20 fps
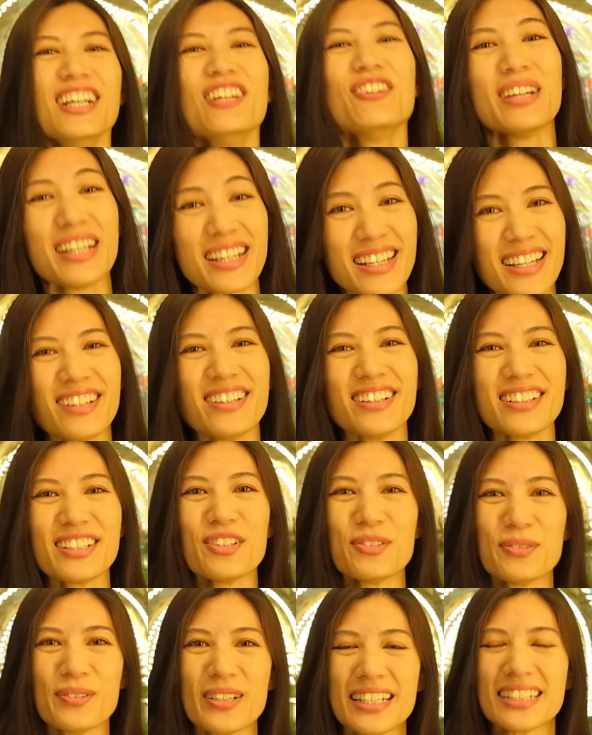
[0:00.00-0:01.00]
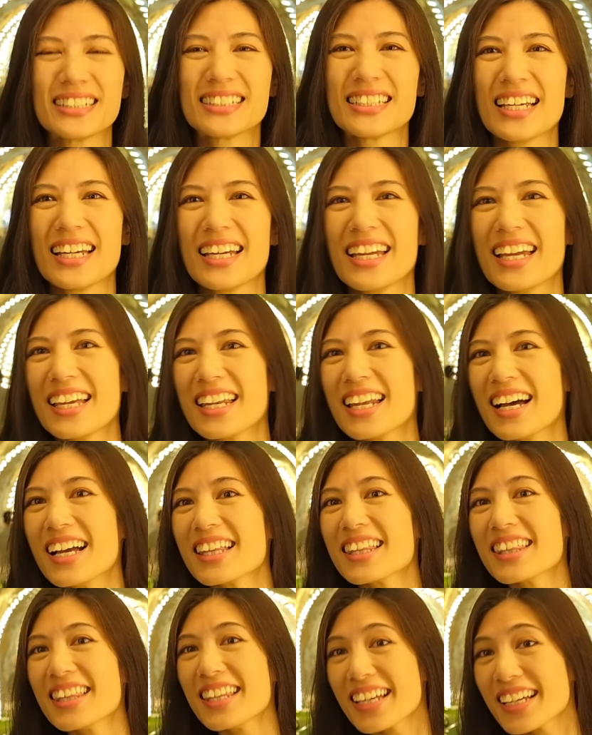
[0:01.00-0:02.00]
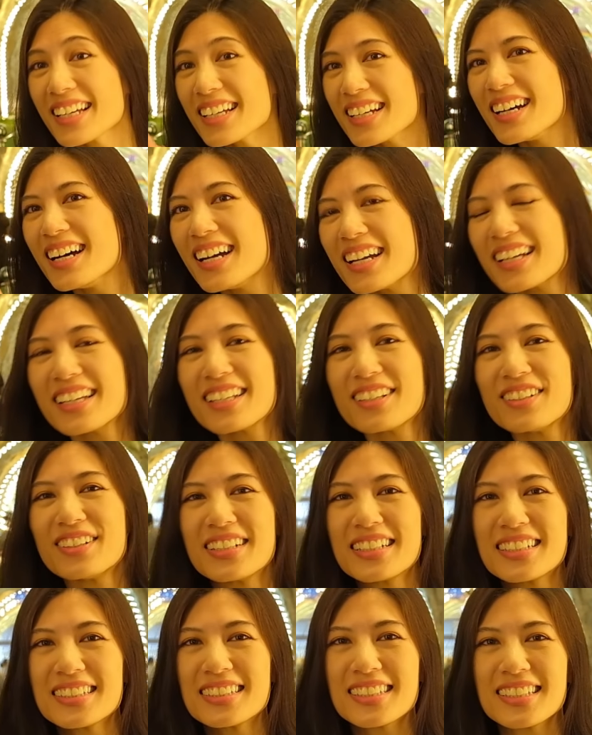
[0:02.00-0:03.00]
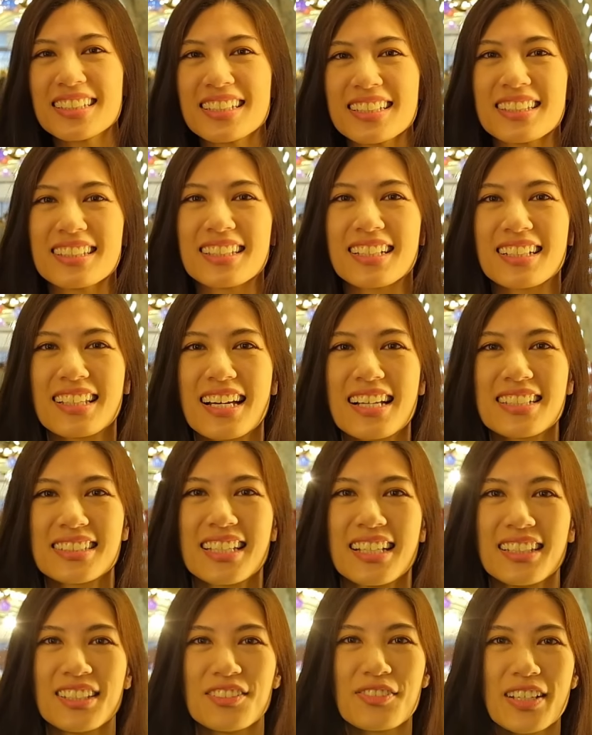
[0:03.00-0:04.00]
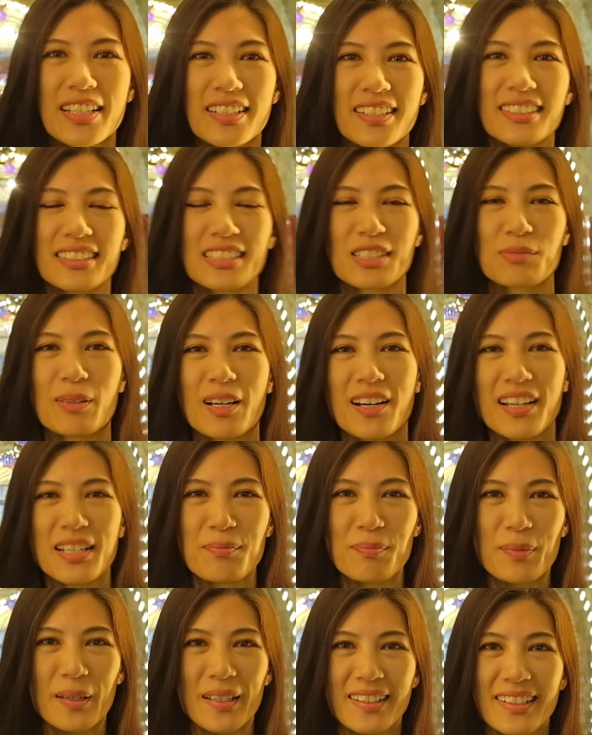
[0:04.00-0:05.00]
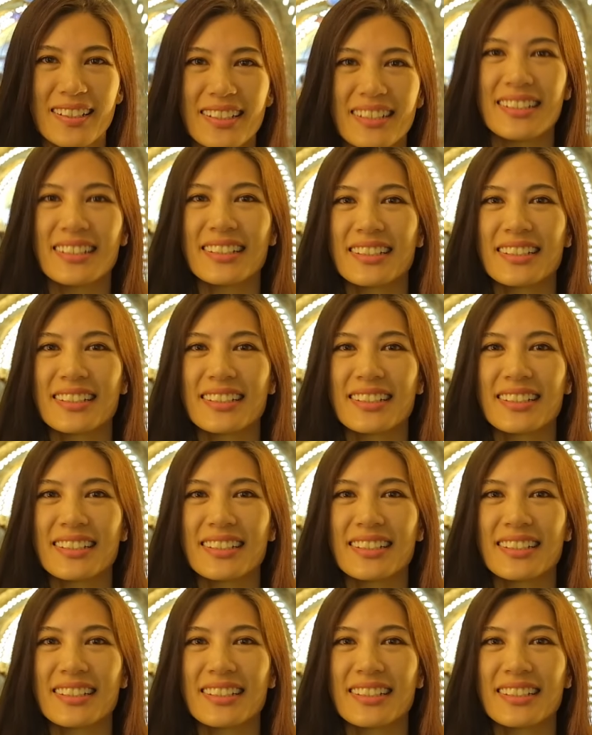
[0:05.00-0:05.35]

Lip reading: We're here on a weekday and I think I can already see the glass elevator just behind Peter.